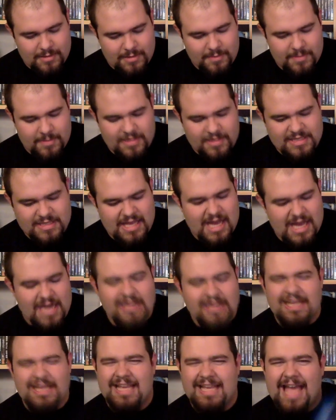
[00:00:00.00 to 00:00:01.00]
It's
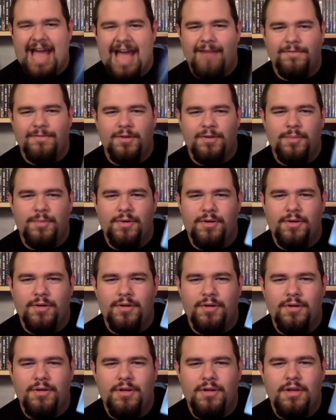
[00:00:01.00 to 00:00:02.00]
kind of like
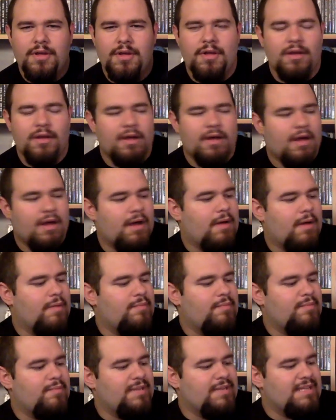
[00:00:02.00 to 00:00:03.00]
Afterburner,
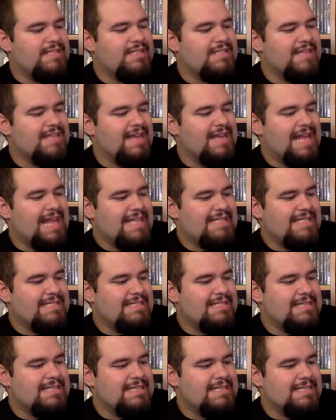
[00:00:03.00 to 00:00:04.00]
but it's not
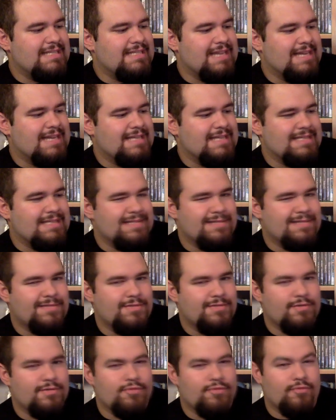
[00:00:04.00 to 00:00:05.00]
as
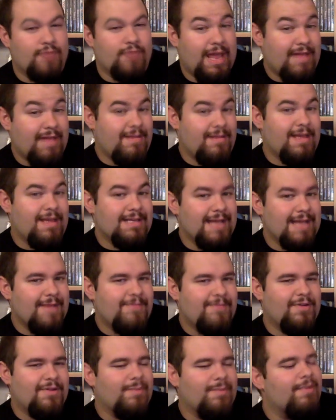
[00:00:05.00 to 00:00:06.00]
great as
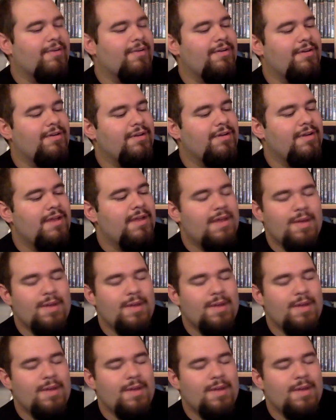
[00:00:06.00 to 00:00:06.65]
Afterburner,